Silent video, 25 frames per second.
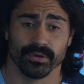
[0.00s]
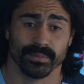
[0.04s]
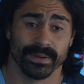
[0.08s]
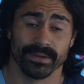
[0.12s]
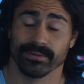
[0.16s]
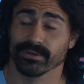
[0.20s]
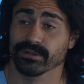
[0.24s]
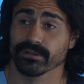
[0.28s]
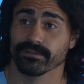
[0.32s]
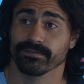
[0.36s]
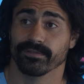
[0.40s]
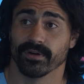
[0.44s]
we
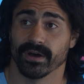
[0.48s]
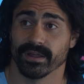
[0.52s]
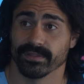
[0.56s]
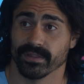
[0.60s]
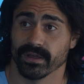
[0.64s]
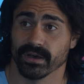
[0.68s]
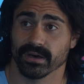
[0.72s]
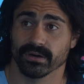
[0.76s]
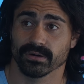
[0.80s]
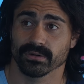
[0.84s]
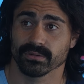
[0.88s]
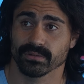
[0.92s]
were in the fight the
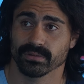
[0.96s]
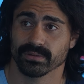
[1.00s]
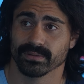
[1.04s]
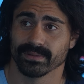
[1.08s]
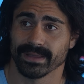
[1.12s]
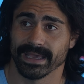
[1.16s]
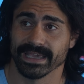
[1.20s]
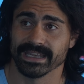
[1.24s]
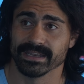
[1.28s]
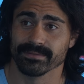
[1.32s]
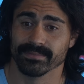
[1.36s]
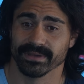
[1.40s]
whole
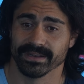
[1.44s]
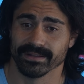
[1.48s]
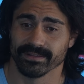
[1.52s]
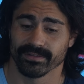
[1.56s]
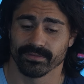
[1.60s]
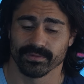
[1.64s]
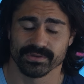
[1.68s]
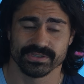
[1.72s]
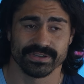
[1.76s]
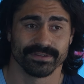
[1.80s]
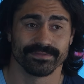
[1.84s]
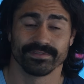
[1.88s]
80
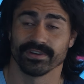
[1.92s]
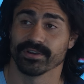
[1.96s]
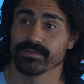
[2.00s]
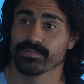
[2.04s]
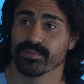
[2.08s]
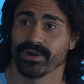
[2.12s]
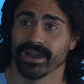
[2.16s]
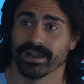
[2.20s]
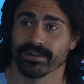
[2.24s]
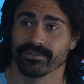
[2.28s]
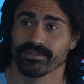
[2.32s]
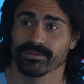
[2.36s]
minutes, which I'm very
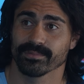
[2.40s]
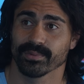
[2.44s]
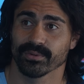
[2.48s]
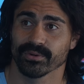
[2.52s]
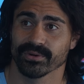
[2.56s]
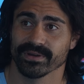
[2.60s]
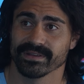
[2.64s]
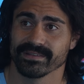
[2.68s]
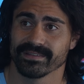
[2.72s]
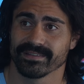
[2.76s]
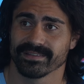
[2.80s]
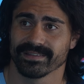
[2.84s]
proud of the
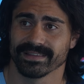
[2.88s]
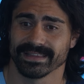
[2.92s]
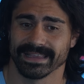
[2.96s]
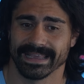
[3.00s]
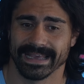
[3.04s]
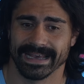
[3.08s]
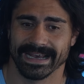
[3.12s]
boys.